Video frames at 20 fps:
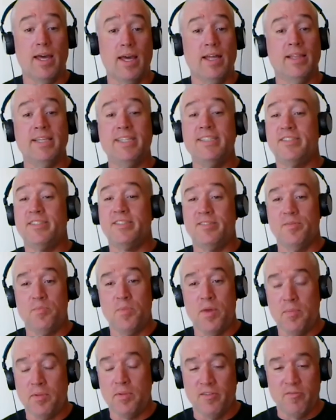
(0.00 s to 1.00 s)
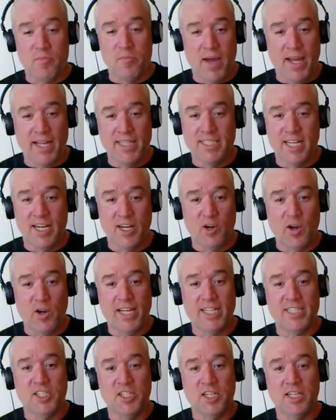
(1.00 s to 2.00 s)
at least people of my
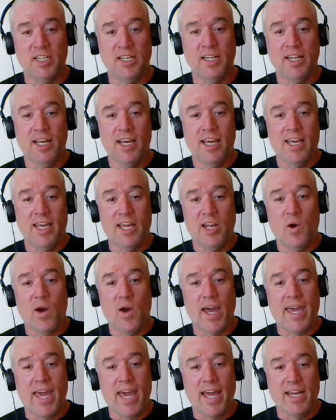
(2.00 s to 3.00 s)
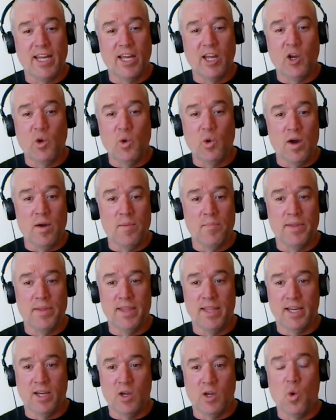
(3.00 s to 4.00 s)
generation, you know, I kind of grew up
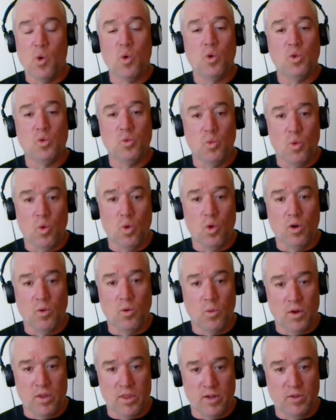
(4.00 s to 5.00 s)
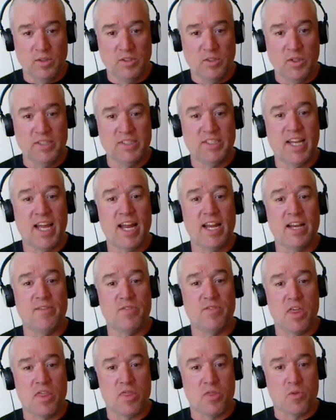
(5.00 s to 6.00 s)
in the Cold War, where there was always kind
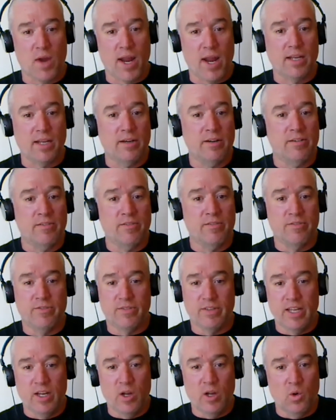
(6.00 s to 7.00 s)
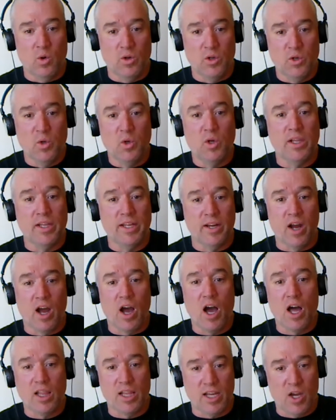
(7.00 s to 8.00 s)
of the threat of, you know, nuclear
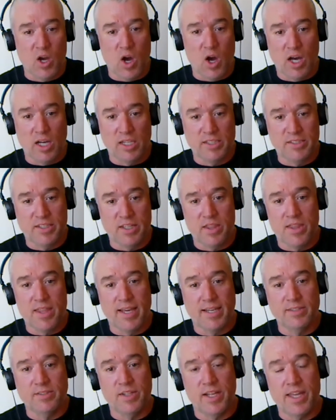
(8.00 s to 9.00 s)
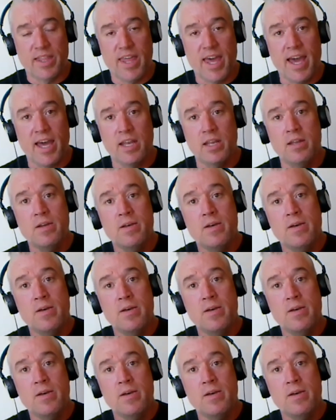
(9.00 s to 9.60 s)
holocaust and things like that.